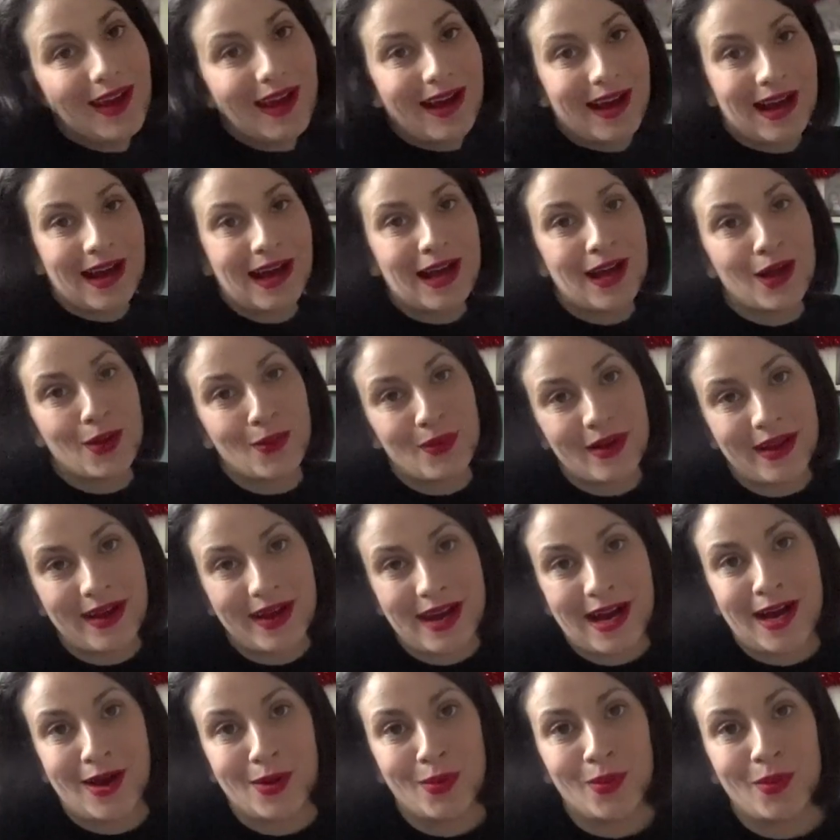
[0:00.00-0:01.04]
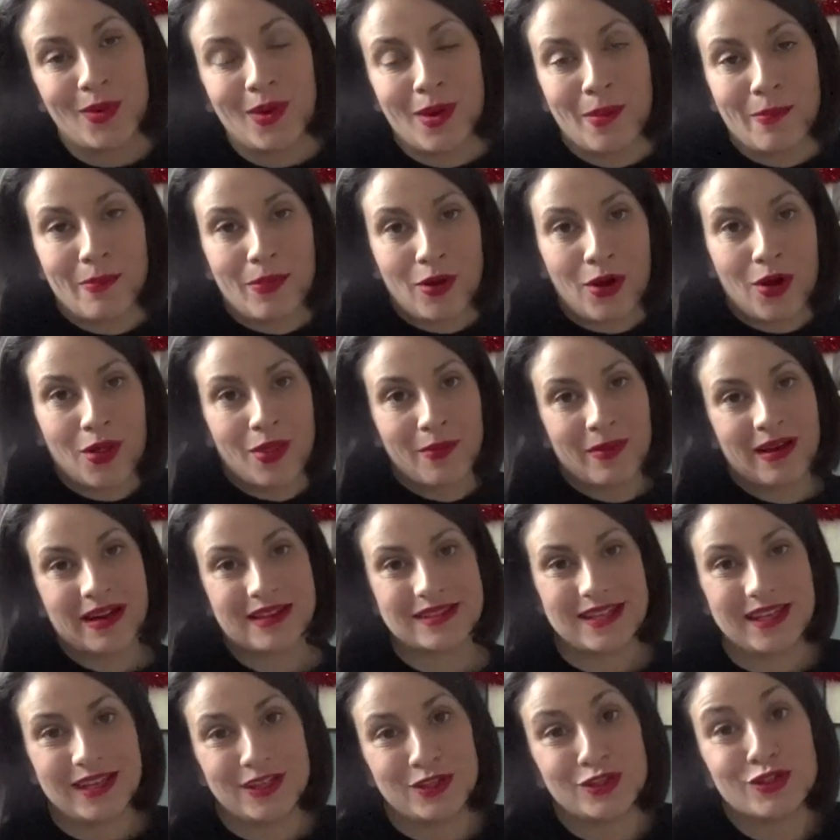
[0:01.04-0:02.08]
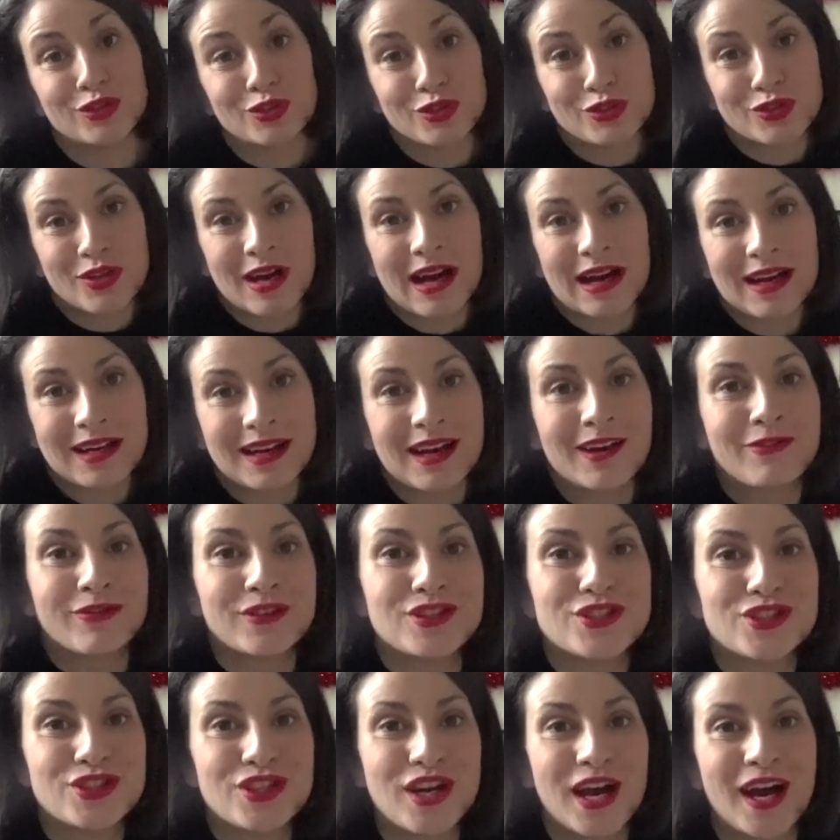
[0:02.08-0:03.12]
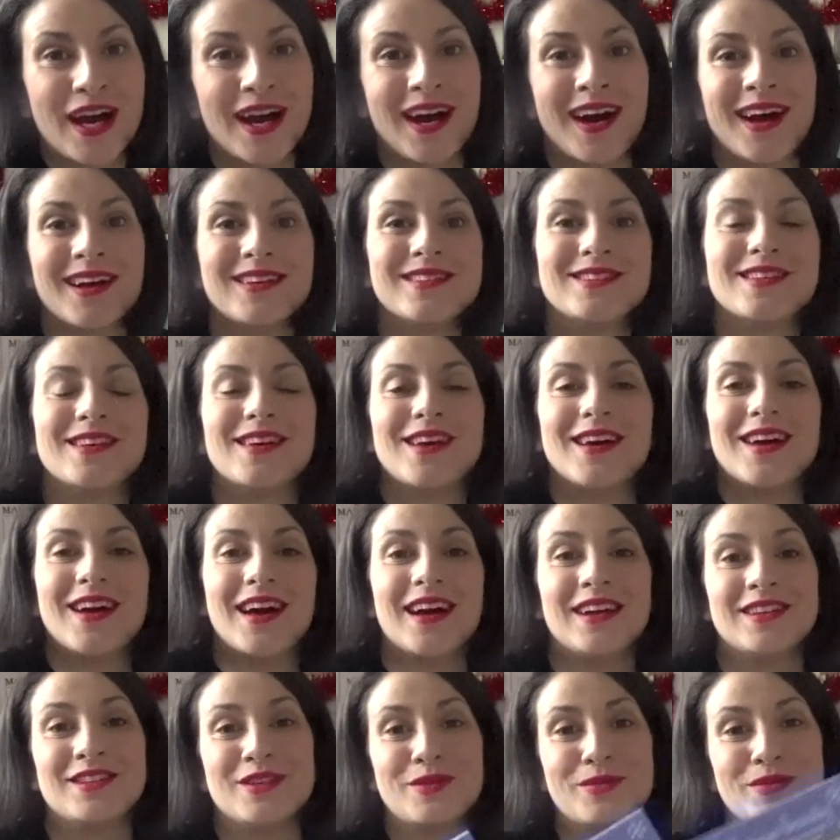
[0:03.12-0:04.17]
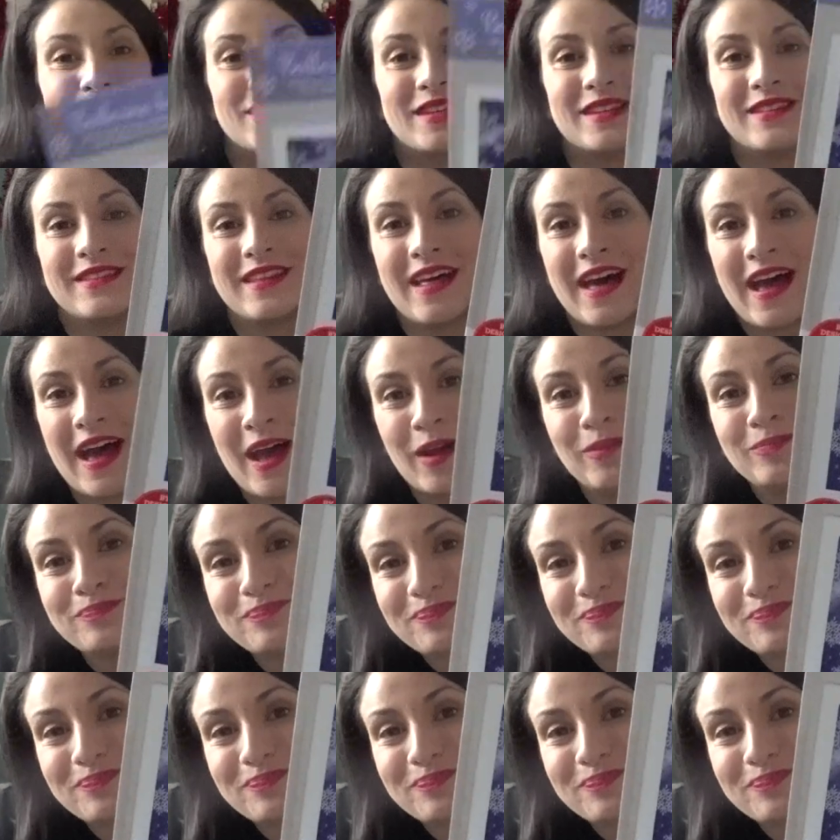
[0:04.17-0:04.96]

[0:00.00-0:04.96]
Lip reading: I went out and bought the magazine just so I could have this chart, and it was in there.